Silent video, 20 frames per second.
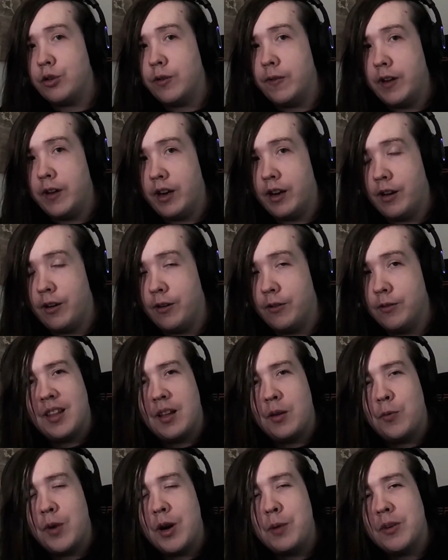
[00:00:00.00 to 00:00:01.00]
video.
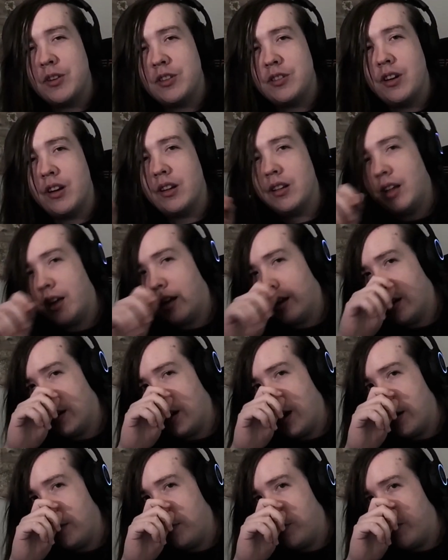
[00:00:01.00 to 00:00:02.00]
Pretty much not like a
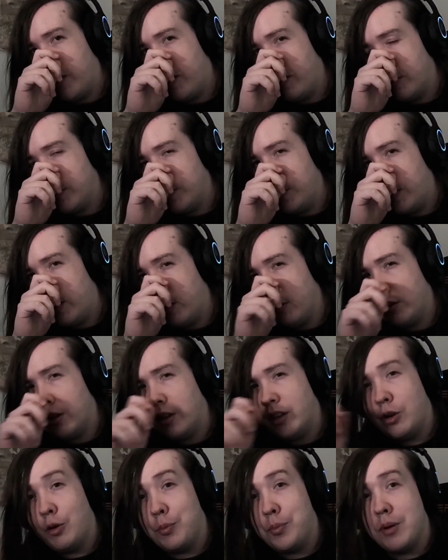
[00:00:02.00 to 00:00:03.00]
kind of research video
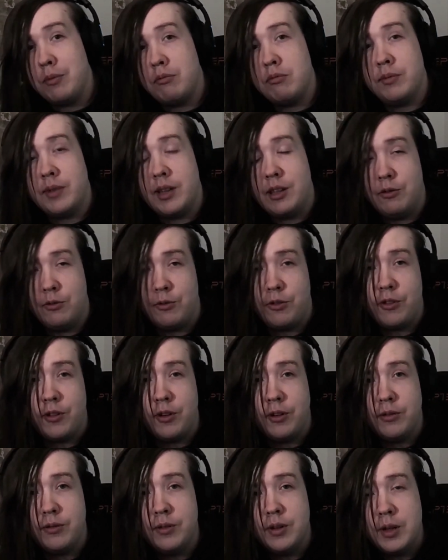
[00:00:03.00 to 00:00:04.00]
that you're probably used
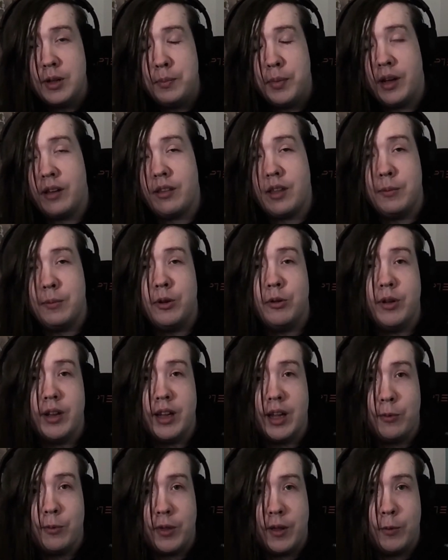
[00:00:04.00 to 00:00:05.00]
to, because I'm
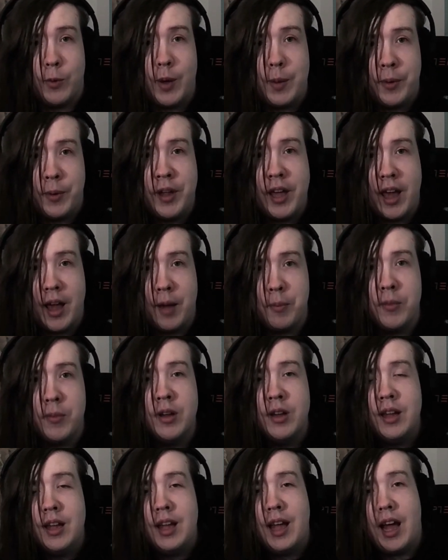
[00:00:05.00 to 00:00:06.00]
doing it with a webcam
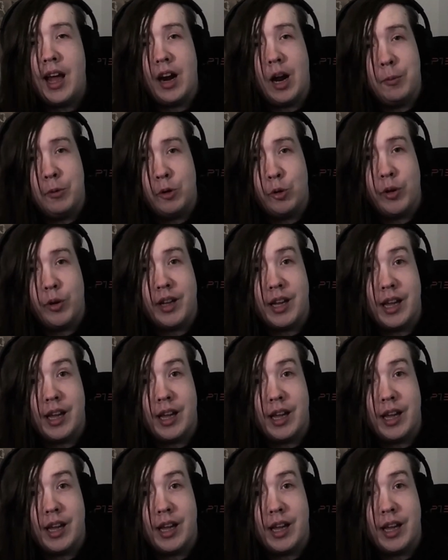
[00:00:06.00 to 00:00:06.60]
and I'm doing